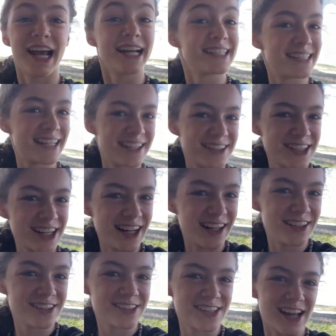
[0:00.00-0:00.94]
handstand
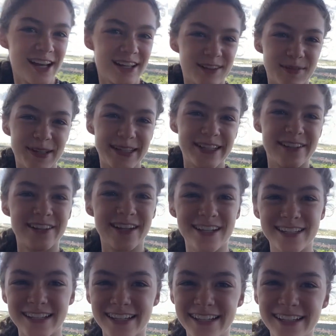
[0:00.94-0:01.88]
challenge that has been
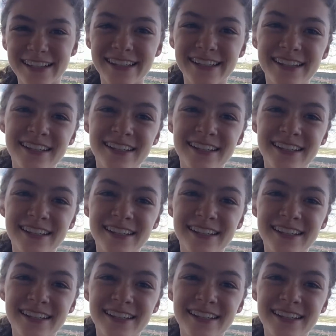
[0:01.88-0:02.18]
suggested.